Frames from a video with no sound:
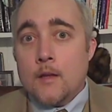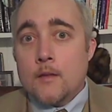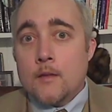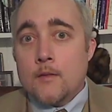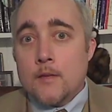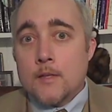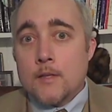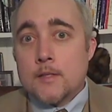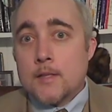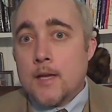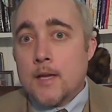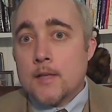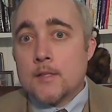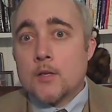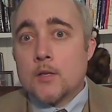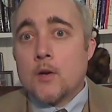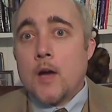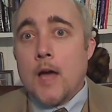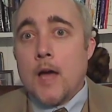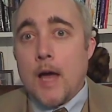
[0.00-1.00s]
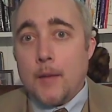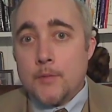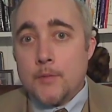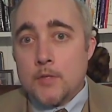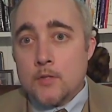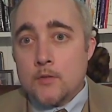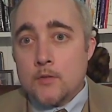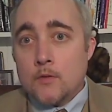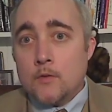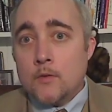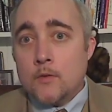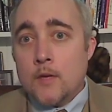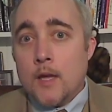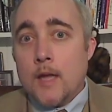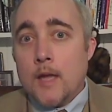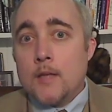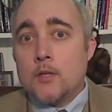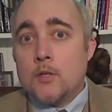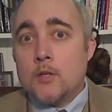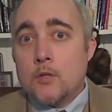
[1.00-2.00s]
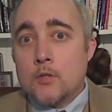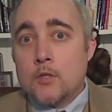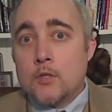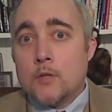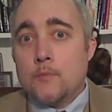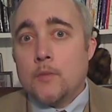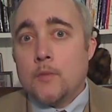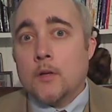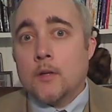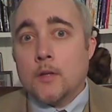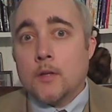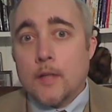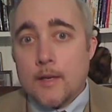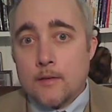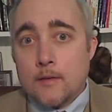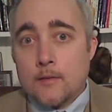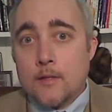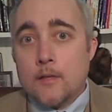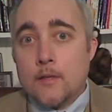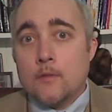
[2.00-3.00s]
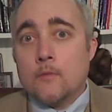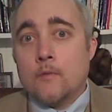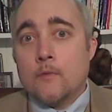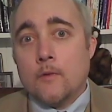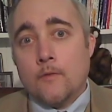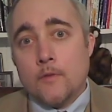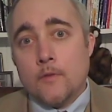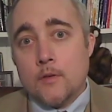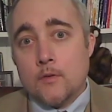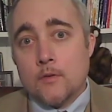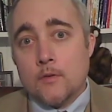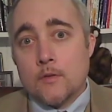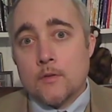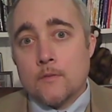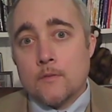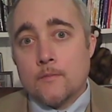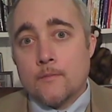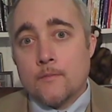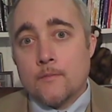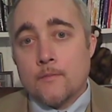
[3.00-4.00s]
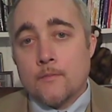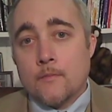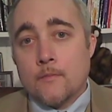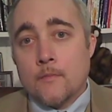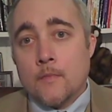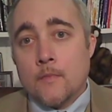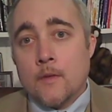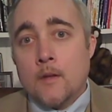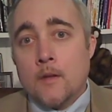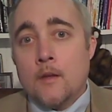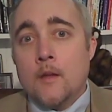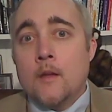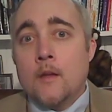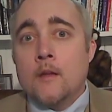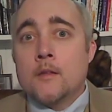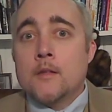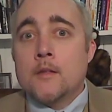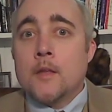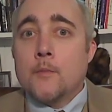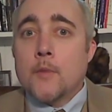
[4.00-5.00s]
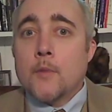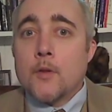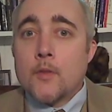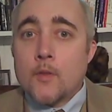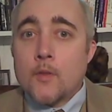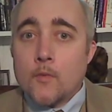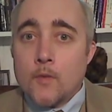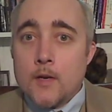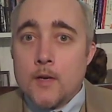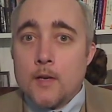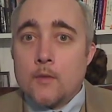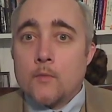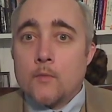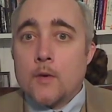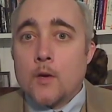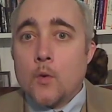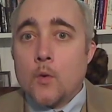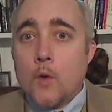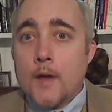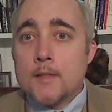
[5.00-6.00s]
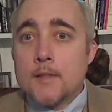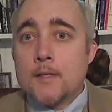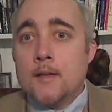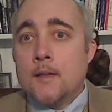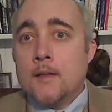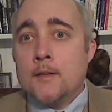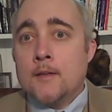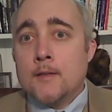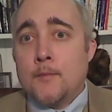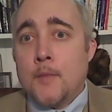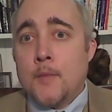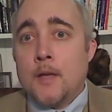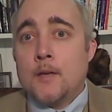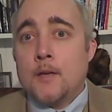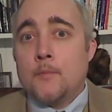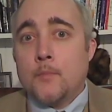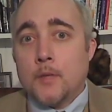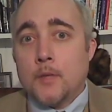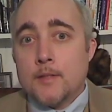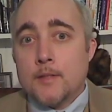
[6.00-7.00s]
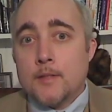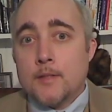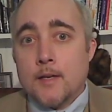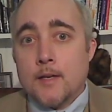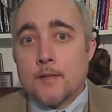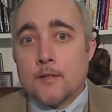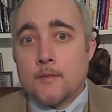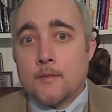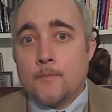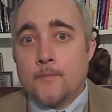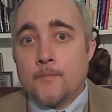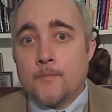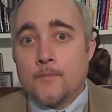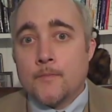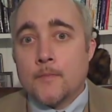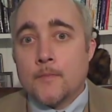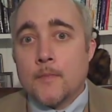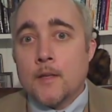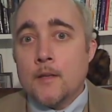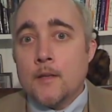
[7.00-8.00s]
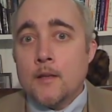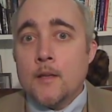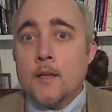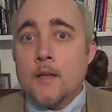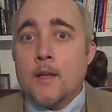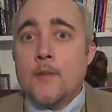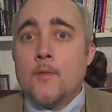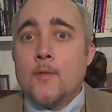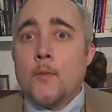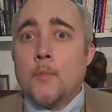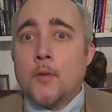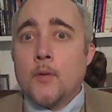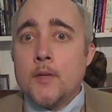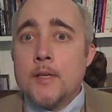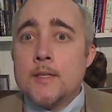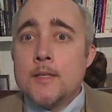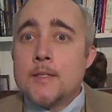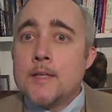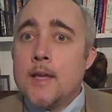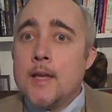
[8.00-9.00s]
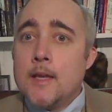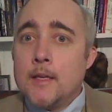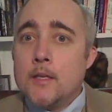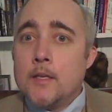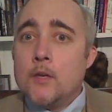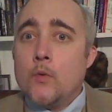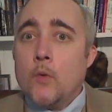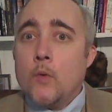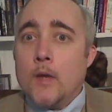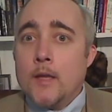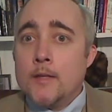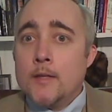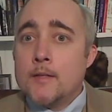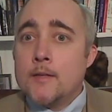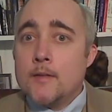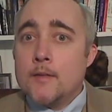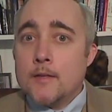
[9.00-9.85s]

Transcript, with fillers: These tests are optional and you should politely refuse. Number three, request an independent blood test. If the police take you into the